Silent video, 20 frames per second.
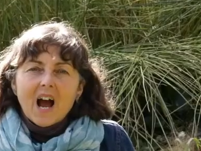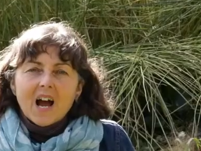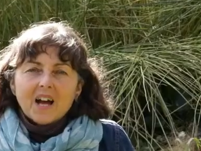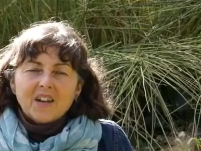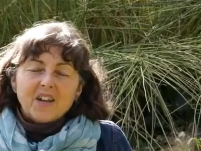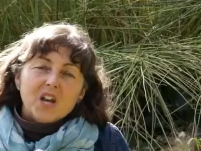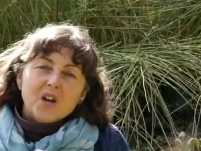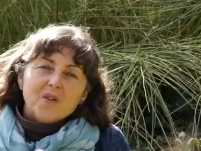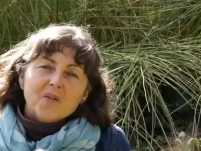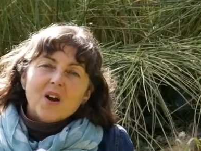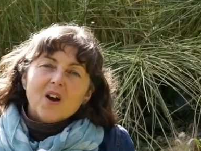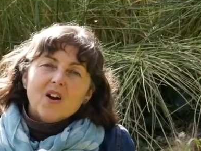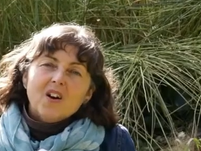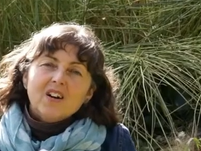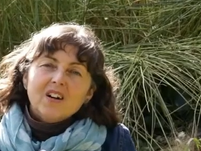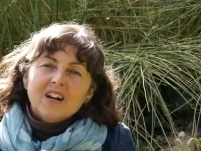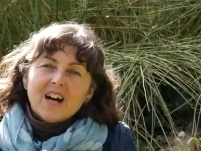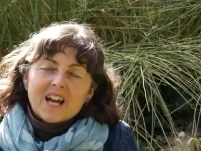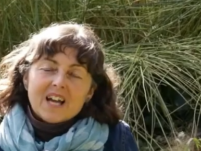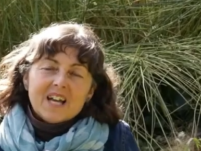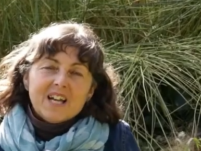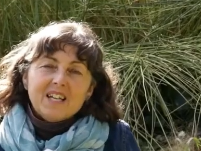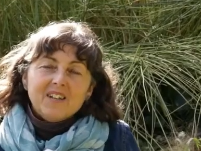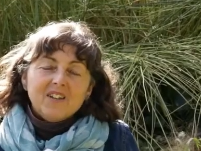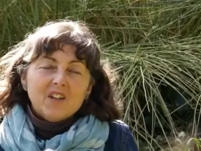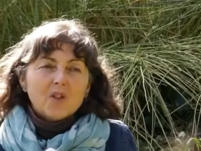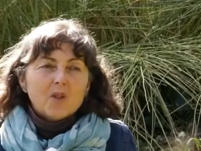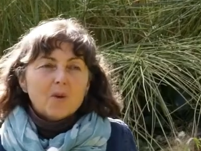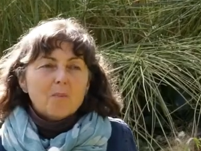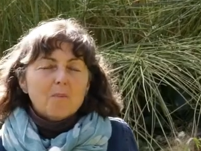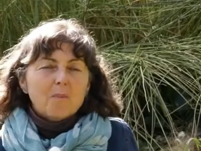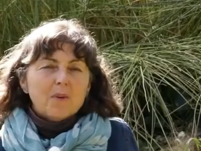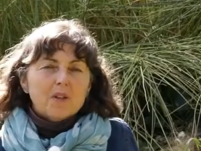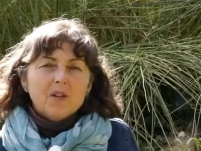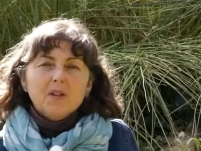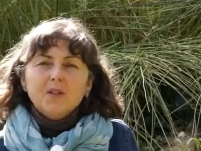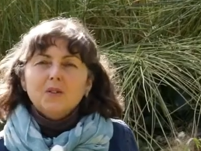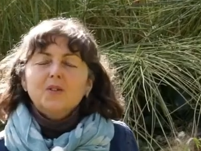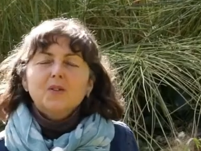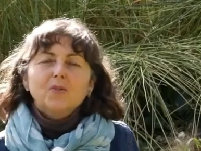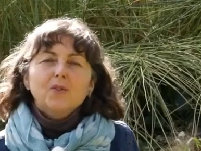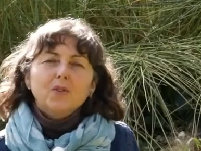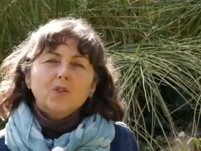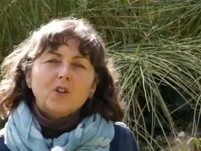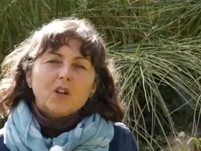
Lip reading: And here we are in the beautiful